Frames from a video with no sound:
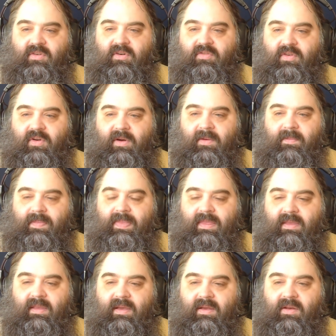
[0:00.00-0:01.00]
Surfer.
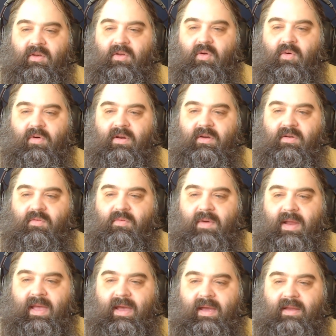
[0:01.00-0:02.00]
Norrin
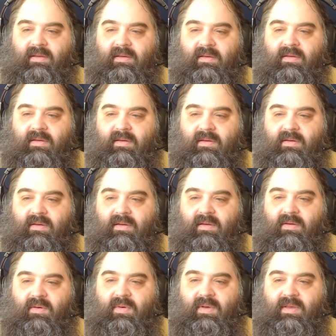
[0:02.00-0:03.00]
Rad,
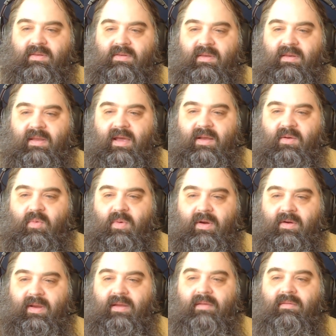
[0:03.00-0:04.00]
who is not
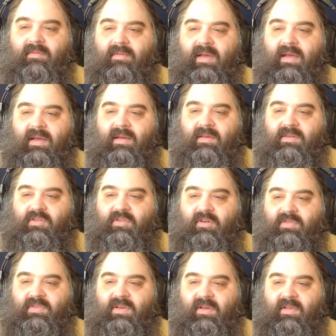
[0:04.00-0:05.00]
wary,
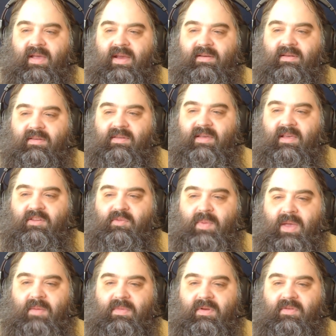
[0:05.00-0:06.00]
serves Galactus as
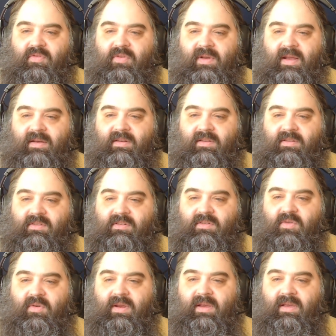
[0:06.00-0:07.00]
payment for not
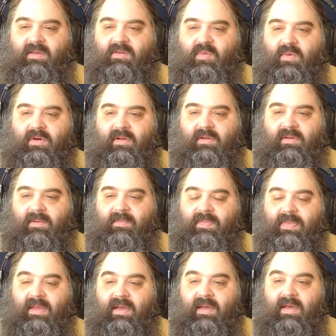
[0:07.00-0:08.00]
destroying his world.
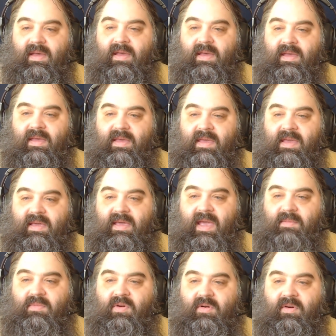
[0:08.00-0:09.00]
He
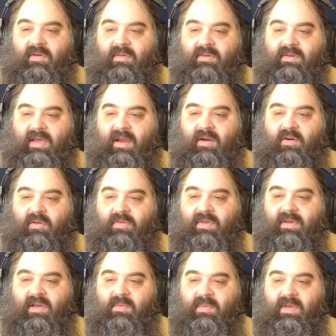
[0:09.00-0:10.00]
came to Earth to herald
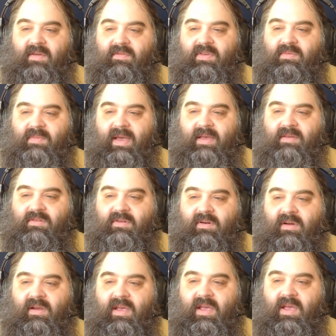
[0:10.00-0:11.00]
the coming of his
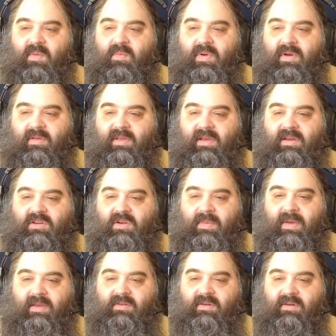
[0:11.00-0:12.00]
master, but Alicia
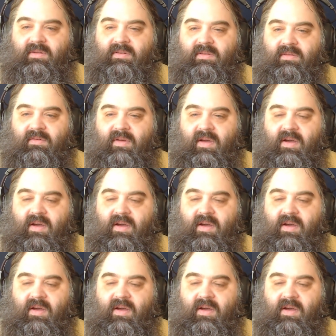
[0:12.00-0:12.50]
Masters,